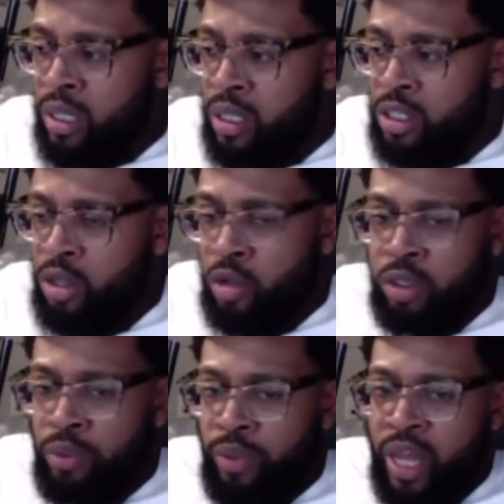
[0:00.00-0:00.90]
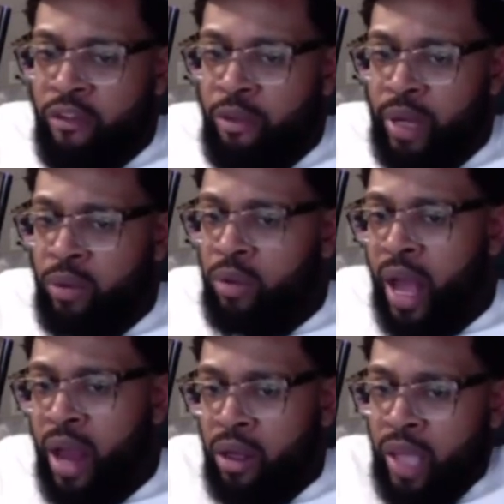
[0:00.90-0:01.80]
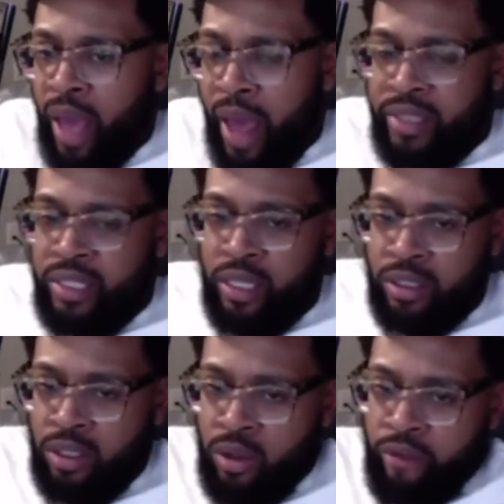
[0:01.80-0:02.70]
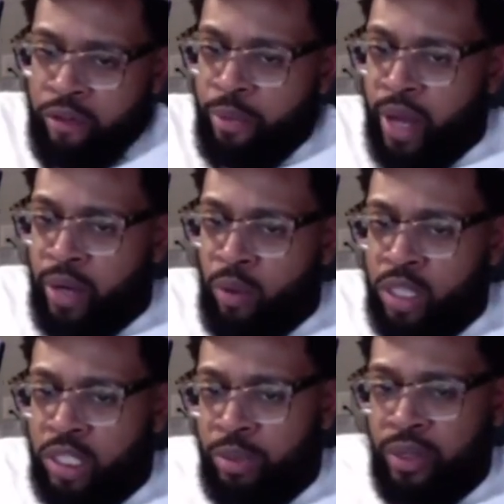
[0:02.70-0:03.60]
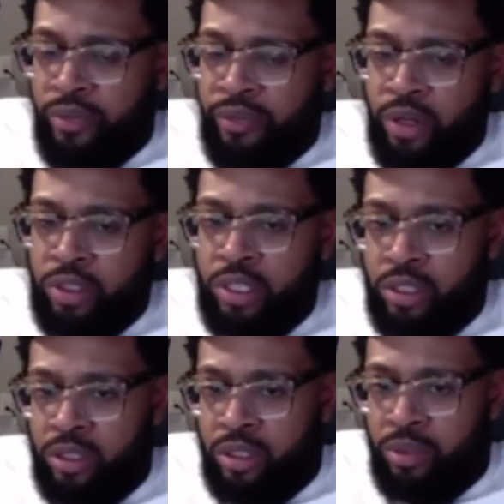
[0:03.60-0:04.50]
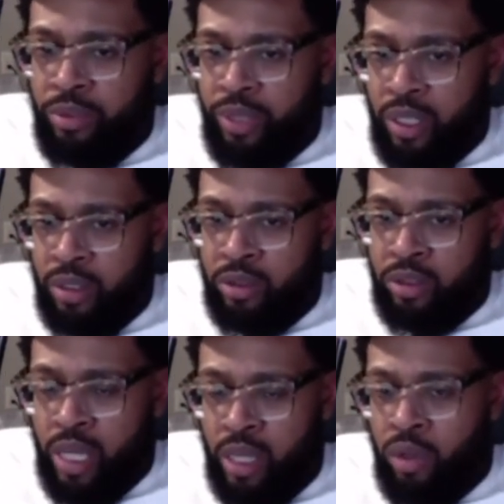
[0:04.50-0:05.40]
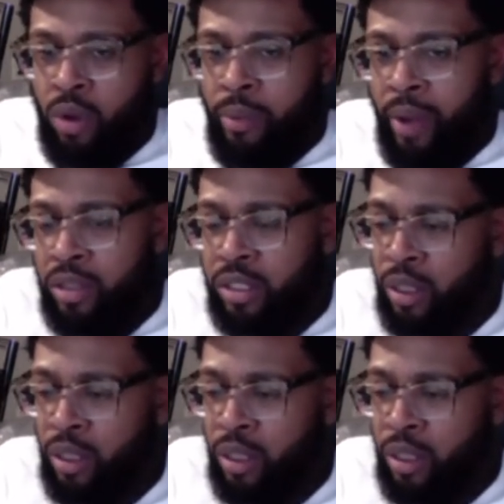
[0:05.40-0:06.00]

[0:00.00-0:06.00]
because social media everybody got early access so everybody wants to be the first to be telling you about something